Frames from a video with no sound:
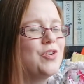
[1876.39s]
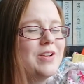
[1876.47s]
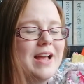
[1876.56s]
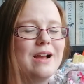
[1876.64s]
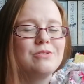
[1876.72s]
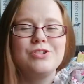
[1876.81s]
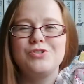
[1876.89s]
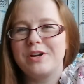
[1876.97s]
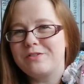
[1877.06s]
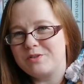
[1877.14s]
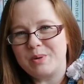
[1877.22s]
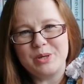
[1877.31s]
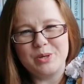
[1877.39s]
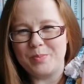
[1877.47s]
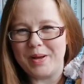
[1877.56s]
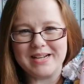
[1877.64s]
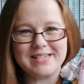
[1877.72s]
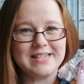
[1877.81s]
how to draft my own
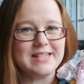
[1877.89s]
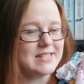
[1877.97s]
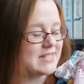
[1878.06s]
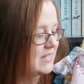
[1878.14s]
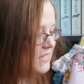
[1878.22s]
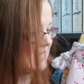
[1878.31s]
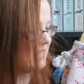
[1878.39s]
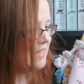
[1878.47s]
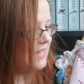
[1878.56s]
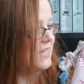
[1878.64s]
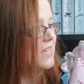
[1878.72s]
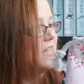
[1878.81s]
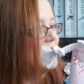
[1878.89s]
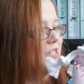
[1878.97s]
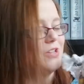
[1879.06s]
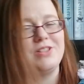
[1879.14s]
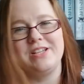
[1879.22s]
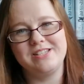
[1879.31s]
patterns, things like that.
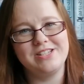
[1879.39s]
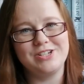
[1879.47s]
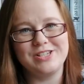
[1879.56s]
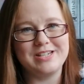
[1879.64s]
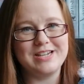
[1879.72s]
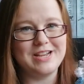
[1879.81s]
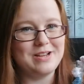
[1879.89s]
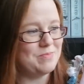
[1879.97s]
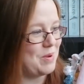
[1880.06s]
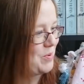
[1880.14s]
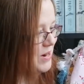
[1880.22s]
So these are just my